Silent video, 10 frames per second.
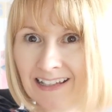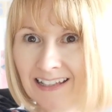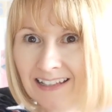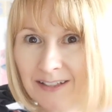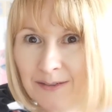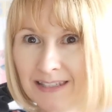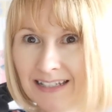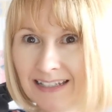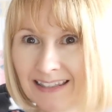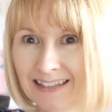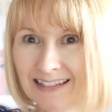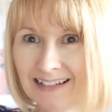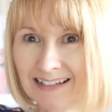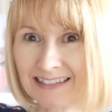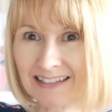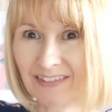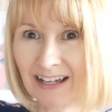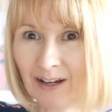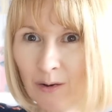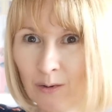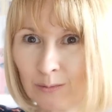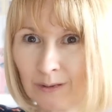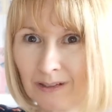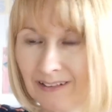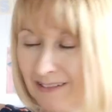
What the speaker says: Can you see the size of that hole?